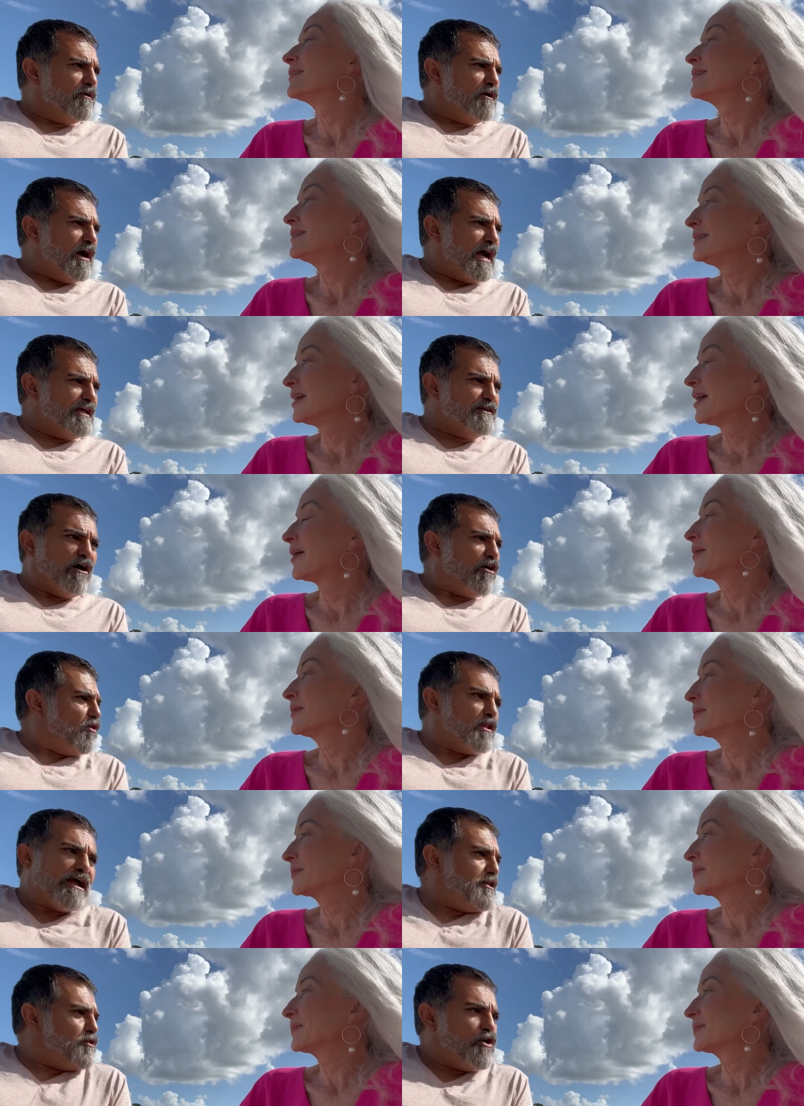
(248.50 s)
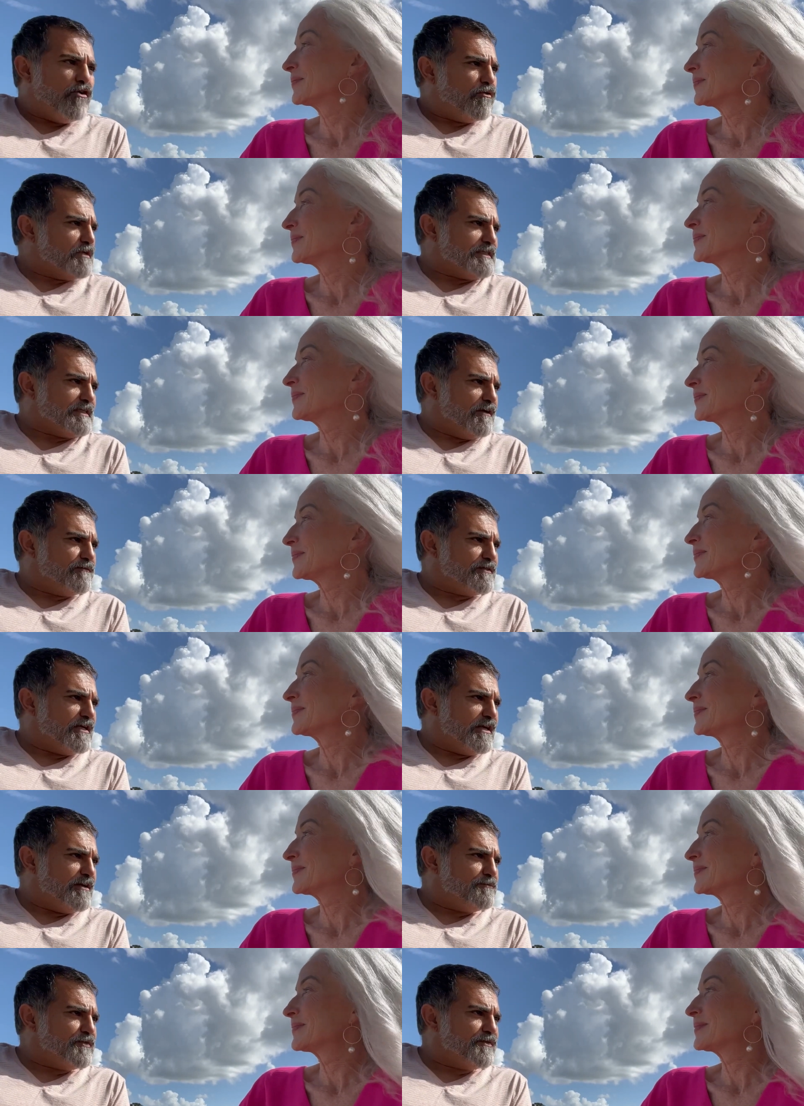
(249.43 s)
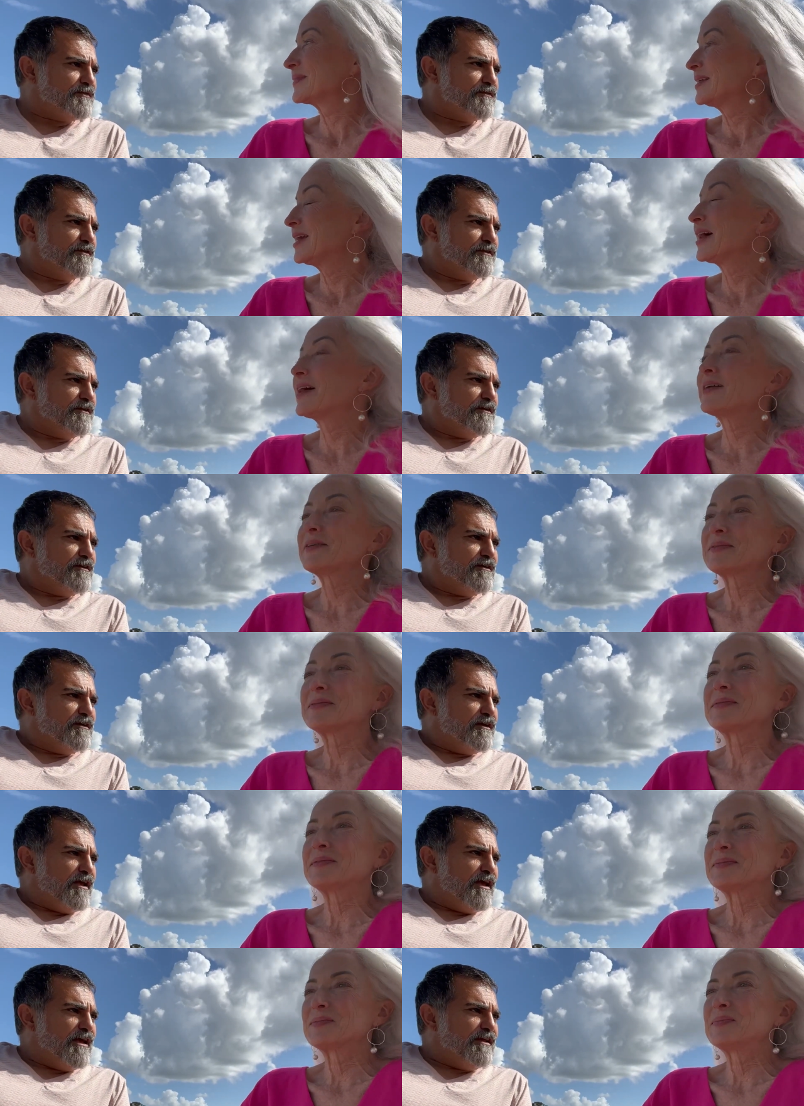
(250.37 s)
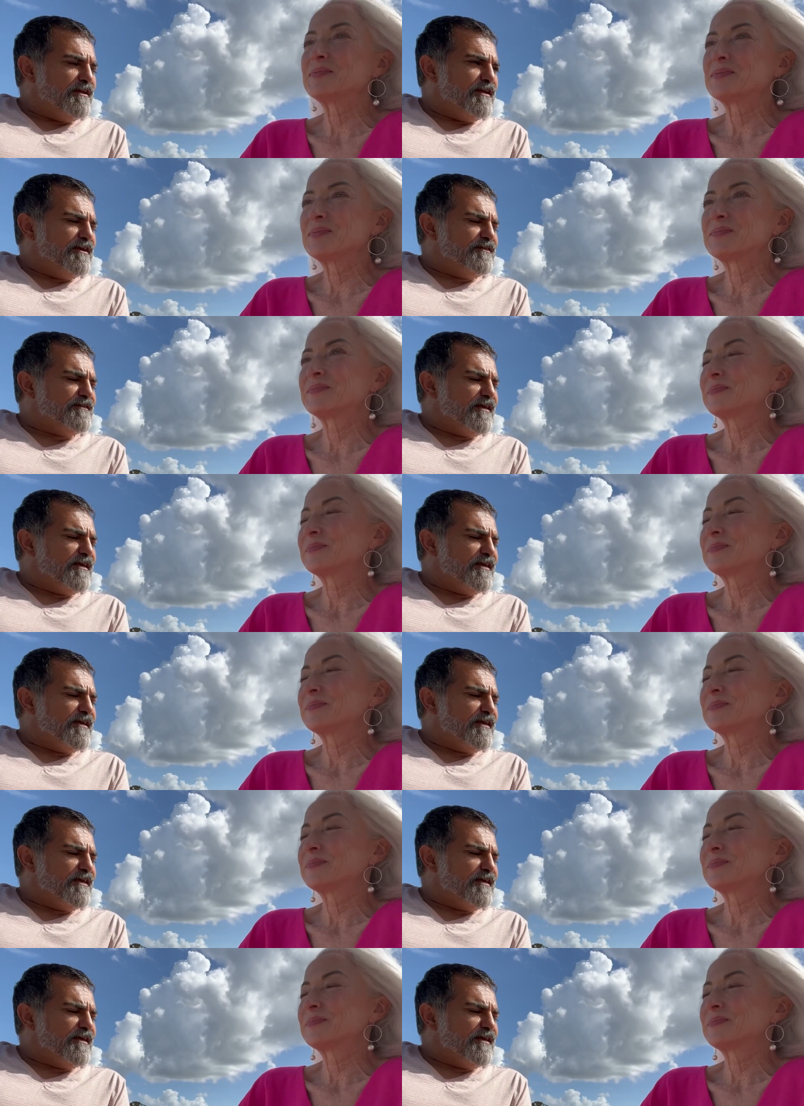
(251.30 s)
Speaker 1: I, yeah. All I know are self-tapes. Yeah. And it's